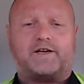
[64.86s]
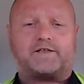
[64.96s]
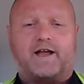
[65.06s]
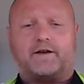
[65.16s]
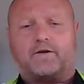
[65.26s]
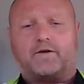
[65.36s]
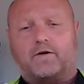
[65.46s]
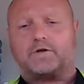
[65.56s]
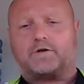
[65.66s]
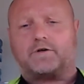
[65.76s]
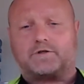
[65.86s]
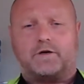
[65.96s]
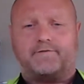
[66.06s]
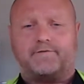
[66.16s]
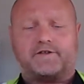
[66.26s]
and also
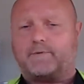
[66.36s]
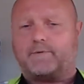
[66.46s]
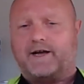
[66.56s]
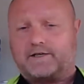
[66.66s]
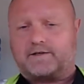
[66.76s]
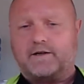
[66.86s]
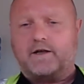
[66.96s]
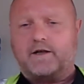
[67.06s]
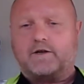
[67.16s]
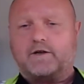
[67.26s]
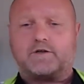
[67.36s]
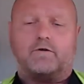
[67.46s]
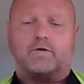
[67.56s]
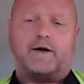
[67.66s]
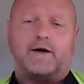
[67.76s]
service-wise?
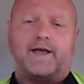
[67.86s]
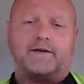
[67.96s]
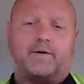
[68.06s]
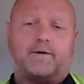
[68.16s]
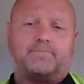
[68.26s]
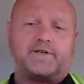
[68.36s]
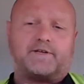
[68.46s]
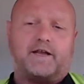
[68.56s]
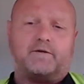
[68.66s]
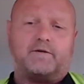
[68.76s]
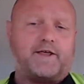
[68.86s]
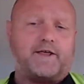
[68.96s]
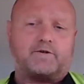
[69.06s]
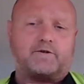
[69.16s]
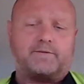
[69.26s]
So I ended up staying with
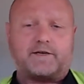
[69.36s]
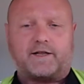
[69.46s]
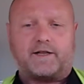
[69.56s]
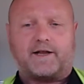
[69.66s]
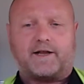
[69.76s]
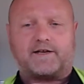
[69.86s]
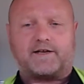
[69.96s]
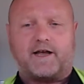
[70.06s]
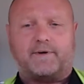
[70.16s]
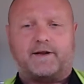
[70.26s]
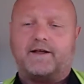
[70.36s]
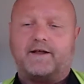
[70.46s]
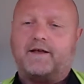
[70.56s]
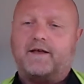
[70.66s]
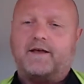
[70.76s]
HouseSit Match at that time
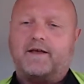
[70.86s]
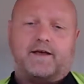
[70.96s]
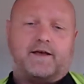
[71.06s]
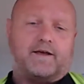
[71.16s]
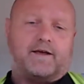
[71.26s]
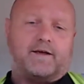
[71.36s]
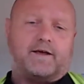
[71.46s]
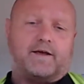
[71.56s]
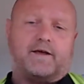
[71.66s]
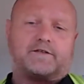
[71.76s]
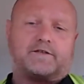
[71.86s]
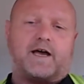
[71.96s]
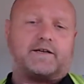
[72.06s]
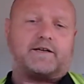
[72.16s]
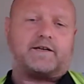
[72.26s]
and
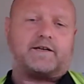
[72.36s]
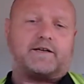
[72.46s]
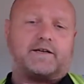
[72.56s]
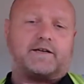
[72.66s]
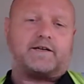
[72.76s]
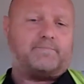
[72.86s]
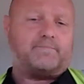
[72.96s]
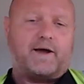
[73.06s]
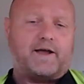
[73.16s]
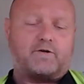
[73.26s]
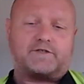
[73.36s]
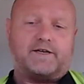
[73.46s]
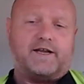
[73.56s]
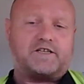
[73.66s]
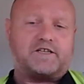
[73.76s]
started my HouseSit
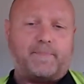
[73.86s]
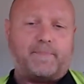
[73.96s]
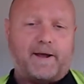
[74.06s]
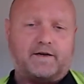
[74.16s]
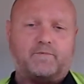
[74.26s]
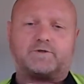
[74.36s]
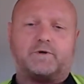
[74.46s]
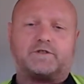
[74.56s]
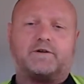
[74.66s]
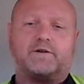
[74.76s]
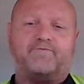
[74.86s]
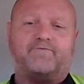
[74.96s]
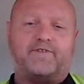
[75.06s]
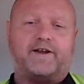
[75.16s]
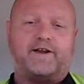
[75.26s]
in Spain, which was
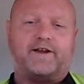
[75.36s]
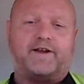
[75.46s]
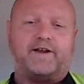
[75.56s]
very good.